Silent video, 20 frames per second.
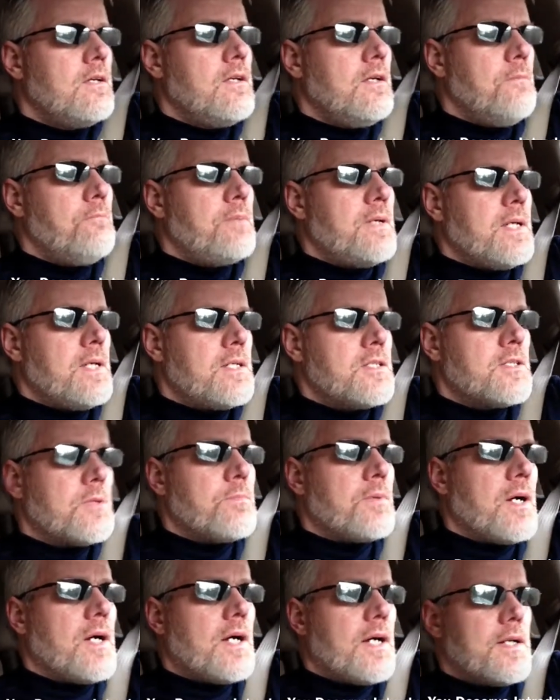impinge
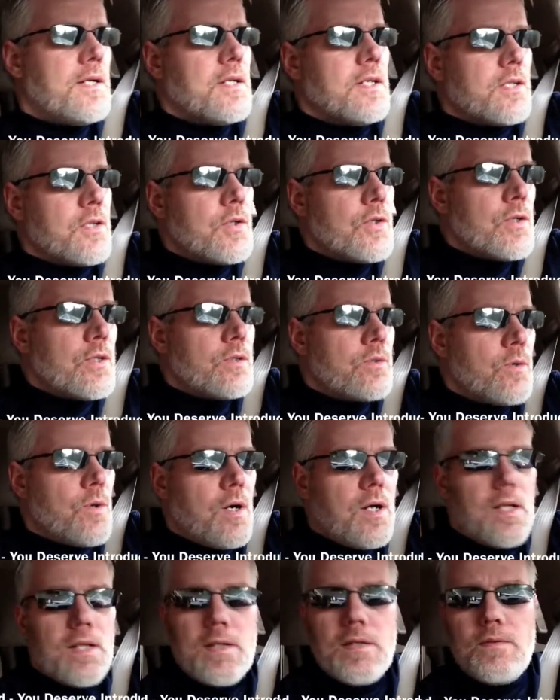upon a good
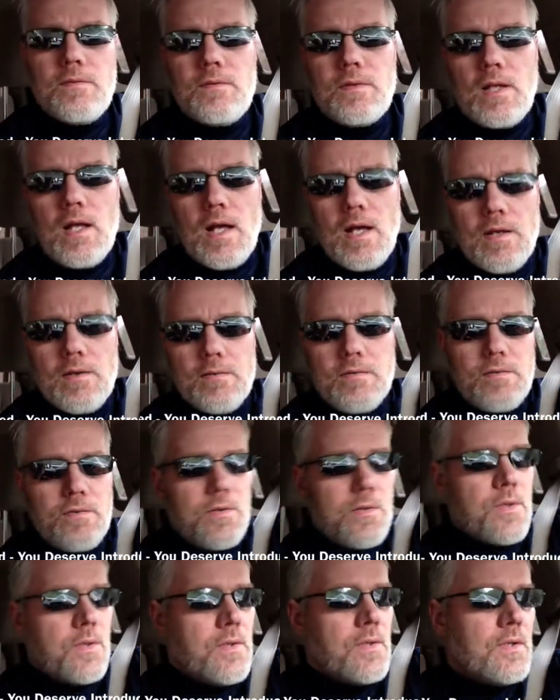quality of life.
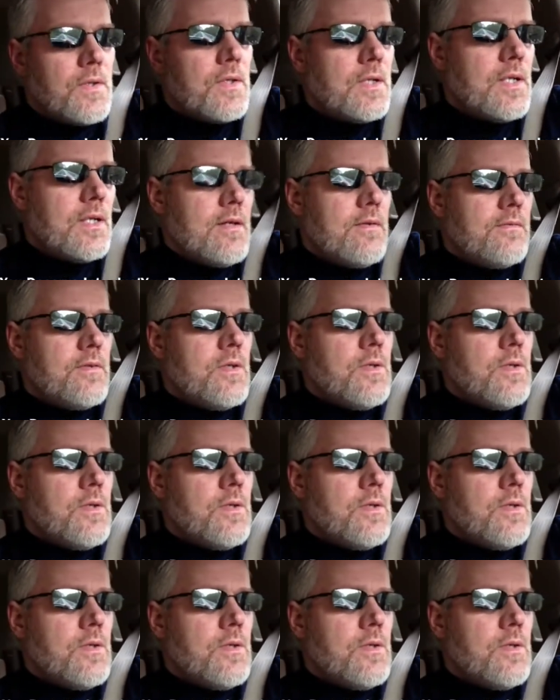If